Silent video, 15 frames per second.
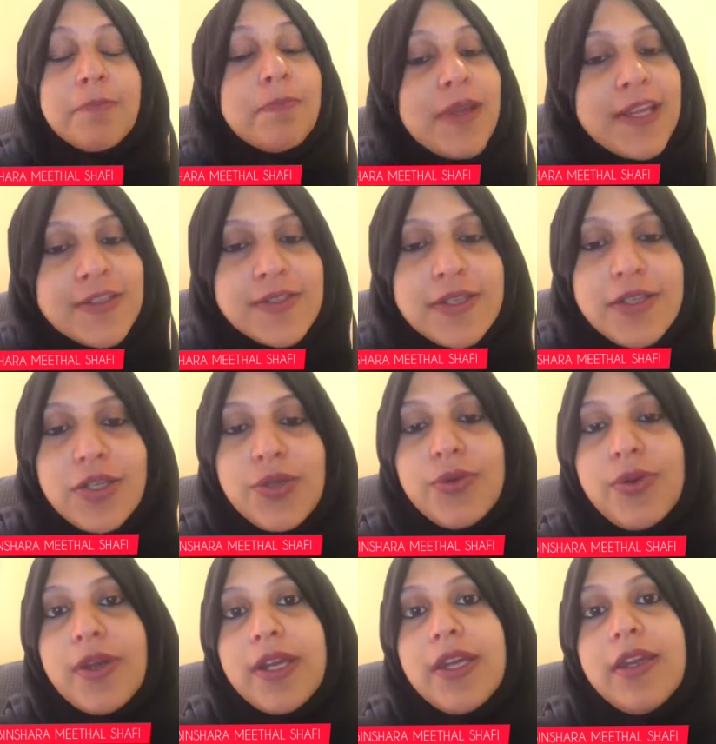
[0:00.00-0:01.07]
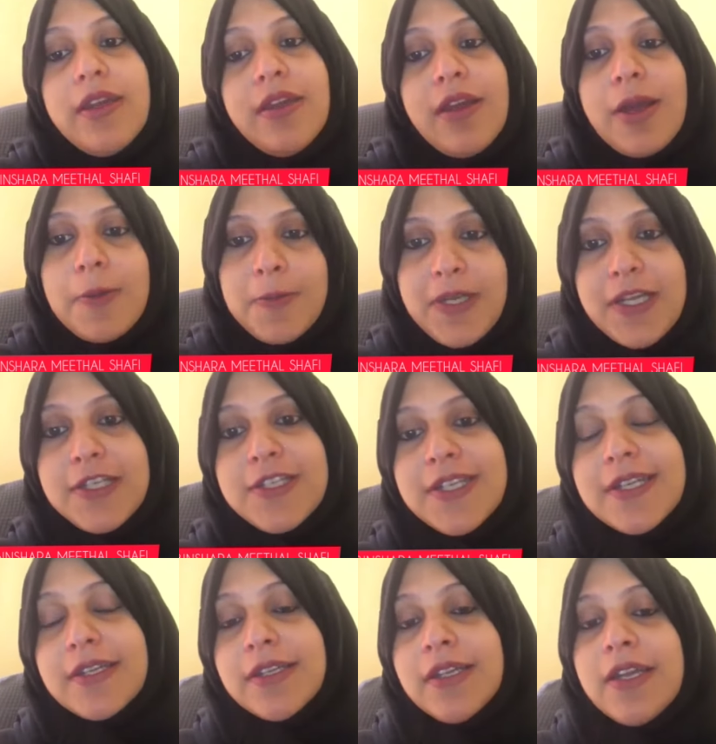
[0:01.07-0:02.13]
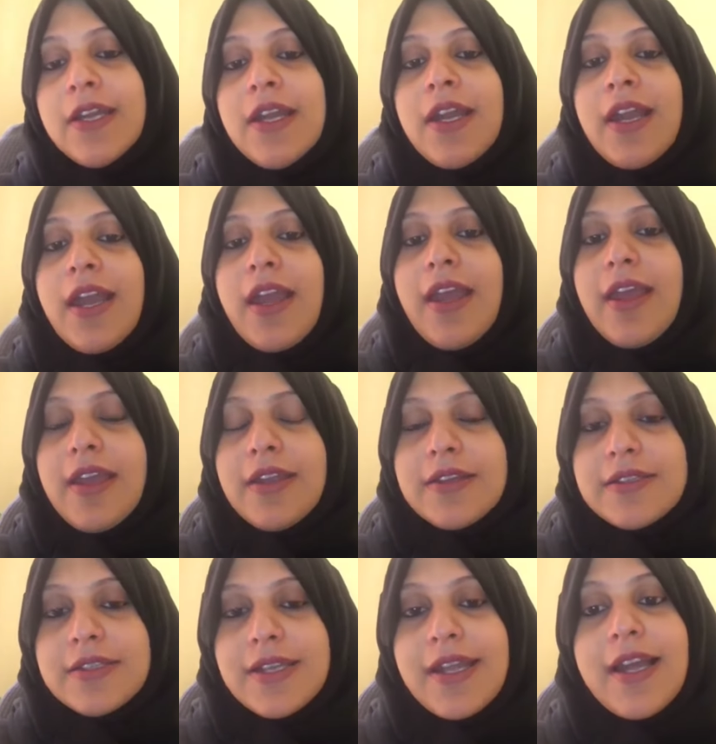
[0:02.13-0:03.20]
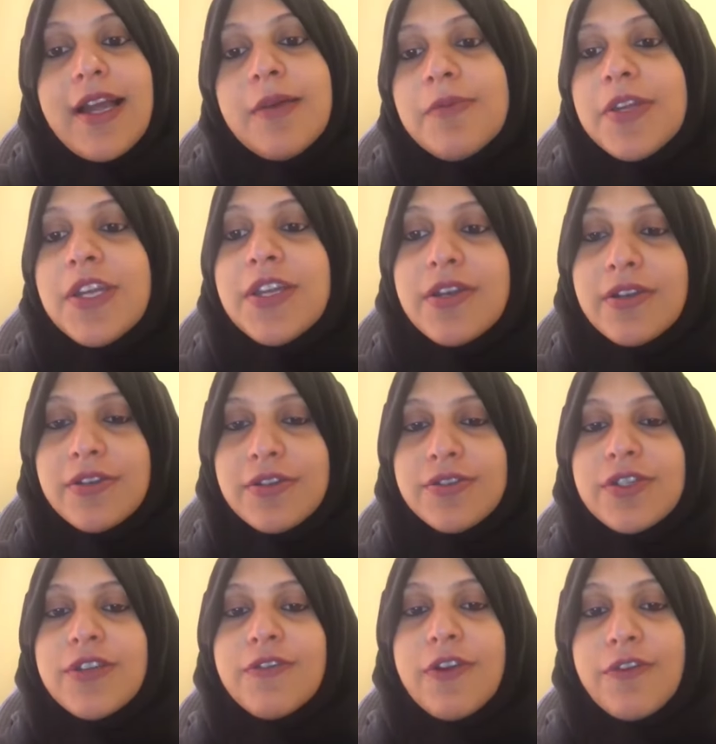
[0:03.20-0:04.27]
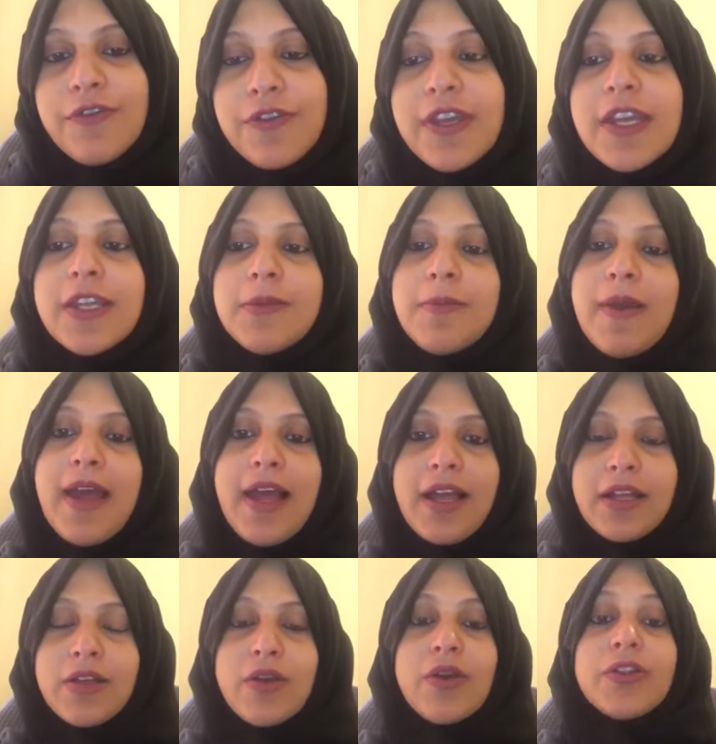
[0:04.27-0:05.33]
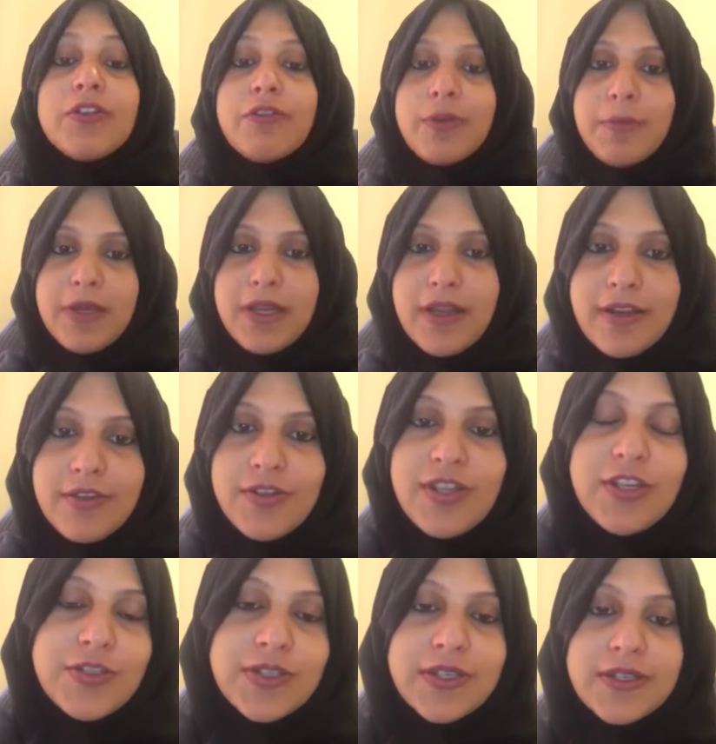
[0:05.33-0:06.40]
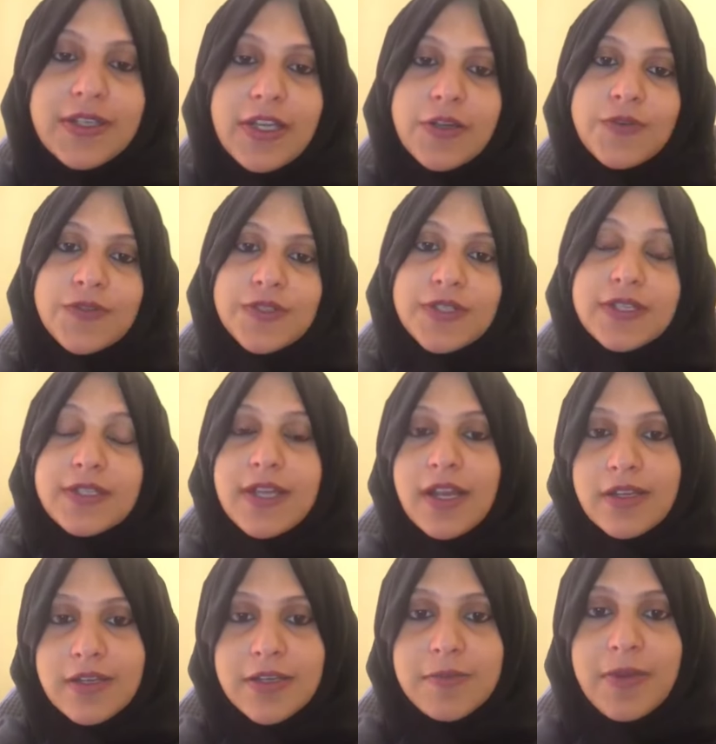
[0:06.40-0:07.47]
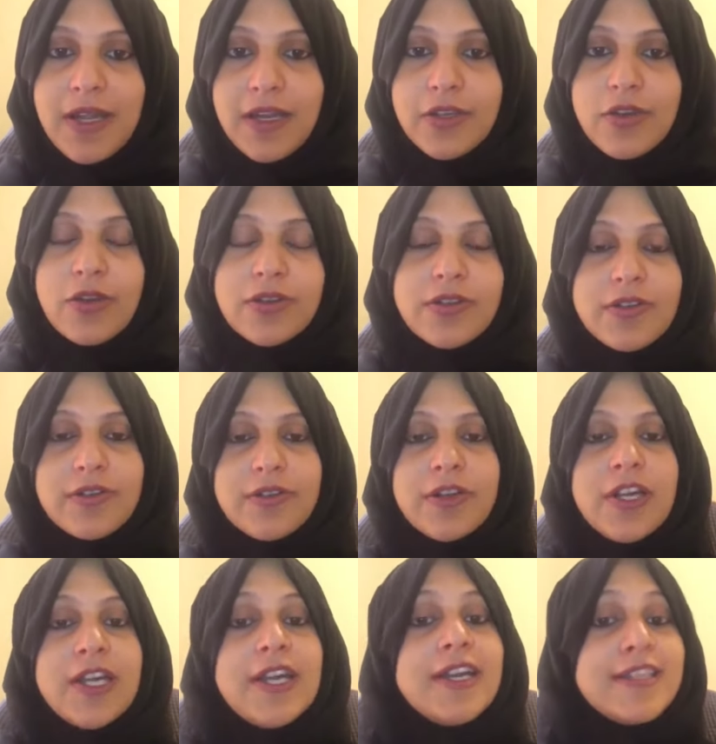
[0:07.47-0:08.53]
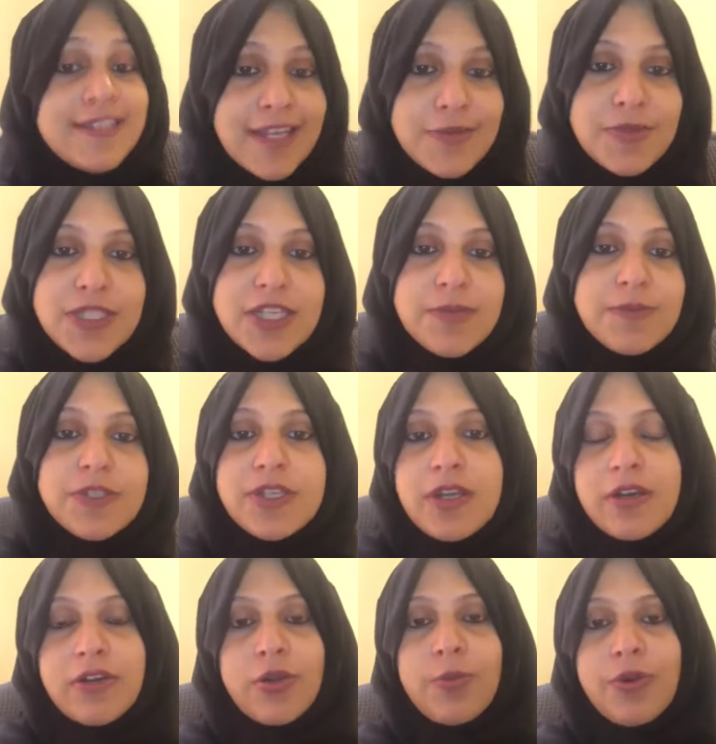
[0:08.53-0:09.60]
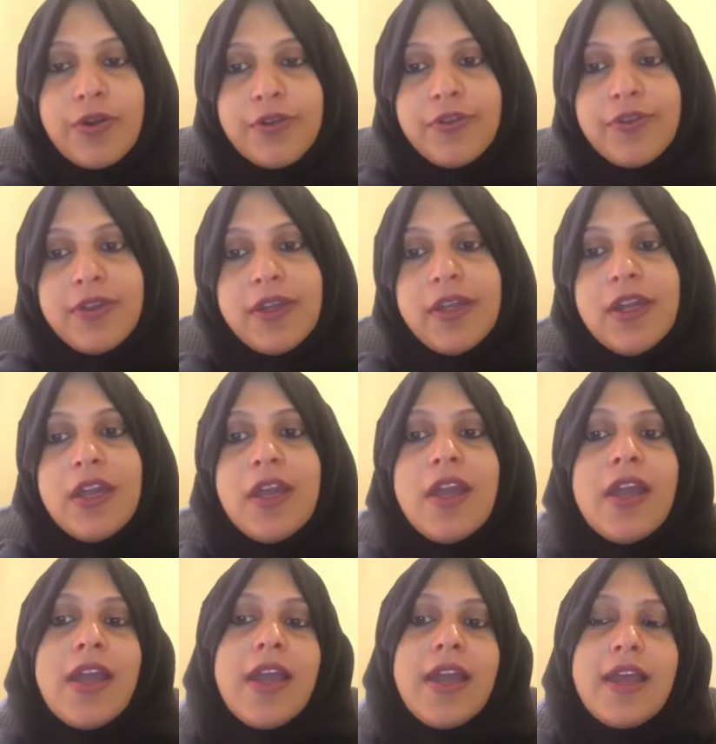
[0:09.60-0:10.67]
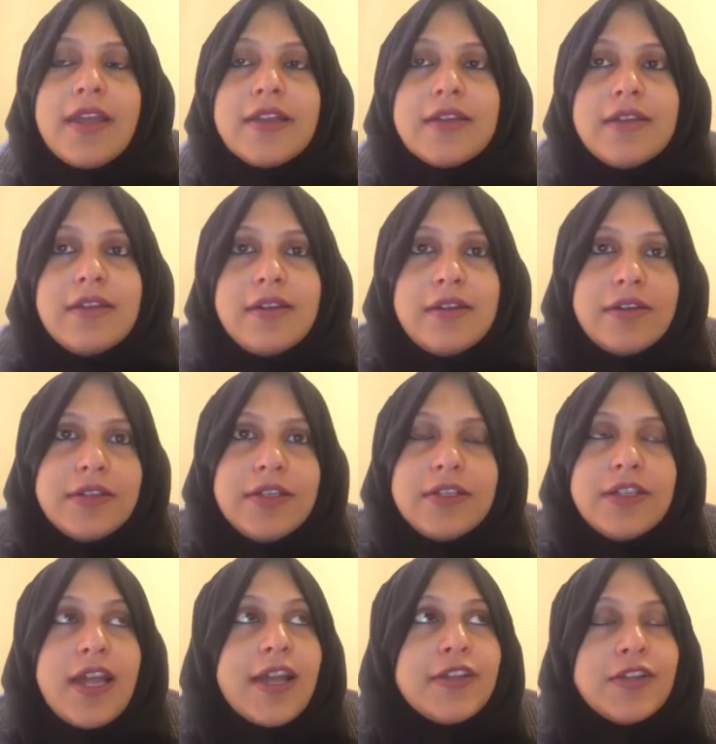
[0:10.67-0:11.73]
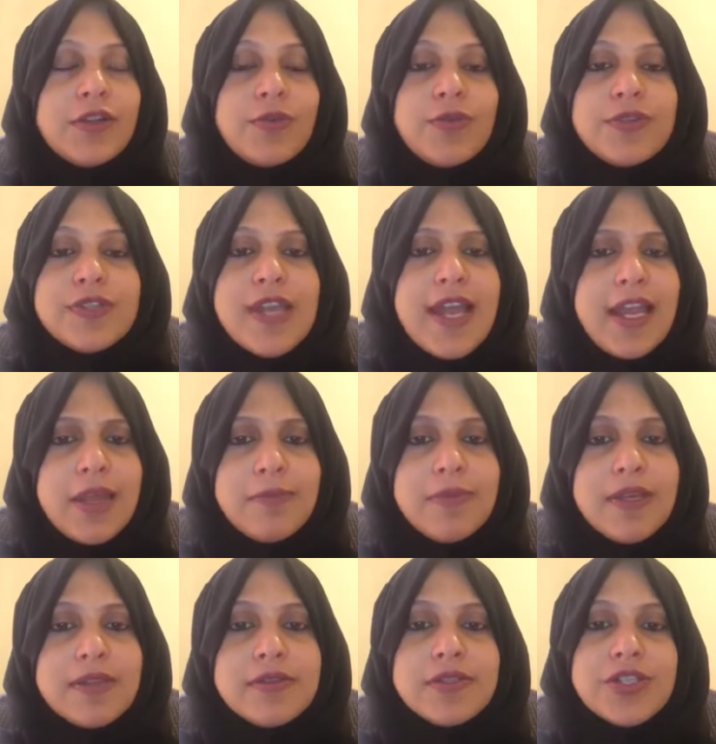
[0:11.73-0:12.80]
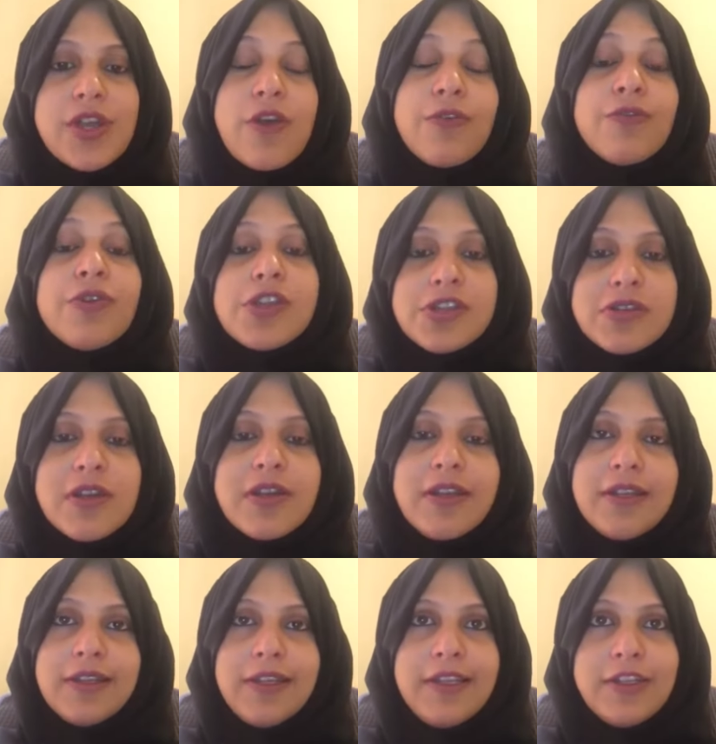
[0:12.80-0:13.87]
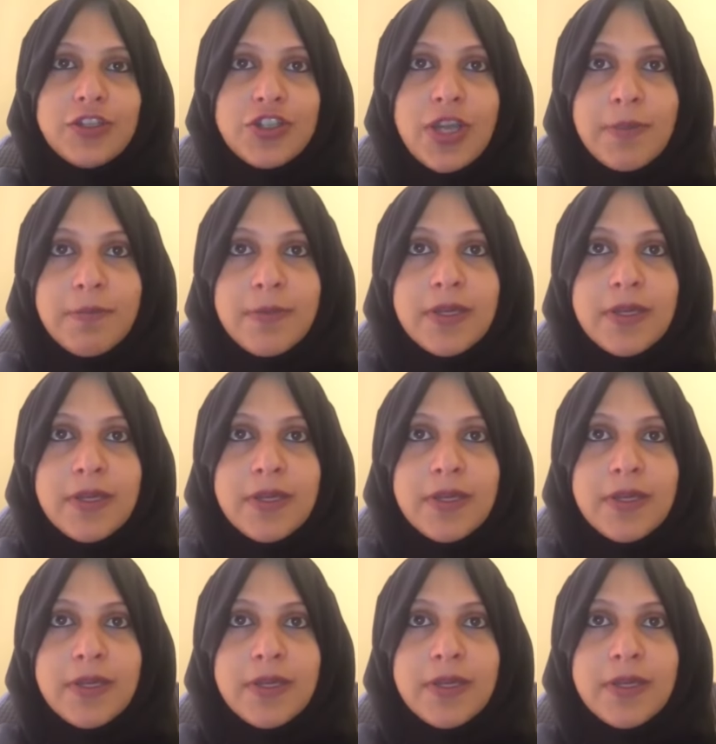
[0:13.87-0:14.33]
based in UAE. I'm an Indian, and I'm here to give a feedback on the webinar session that was conducted by Dr. Sanjeev Chakraborty. And the title was Elements of Visionary Leadership,